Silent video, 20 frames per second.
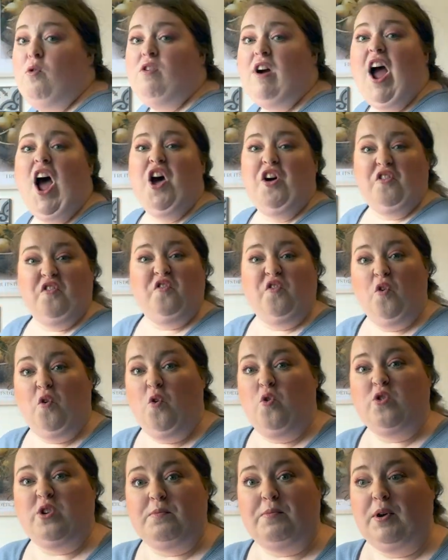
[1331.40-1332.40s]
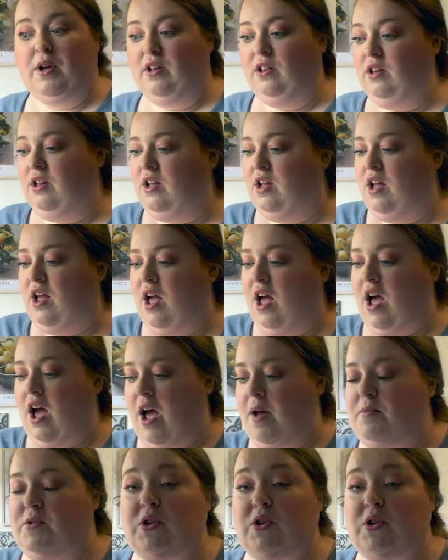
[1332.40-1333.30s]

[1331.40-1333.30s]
affordable. Um,